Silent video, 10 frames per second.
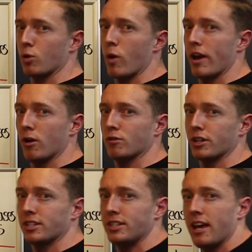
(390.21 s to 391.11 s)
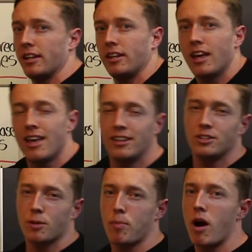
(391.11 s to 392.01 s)
are way overextended,
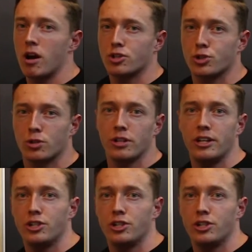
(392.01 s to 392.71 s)
these are postural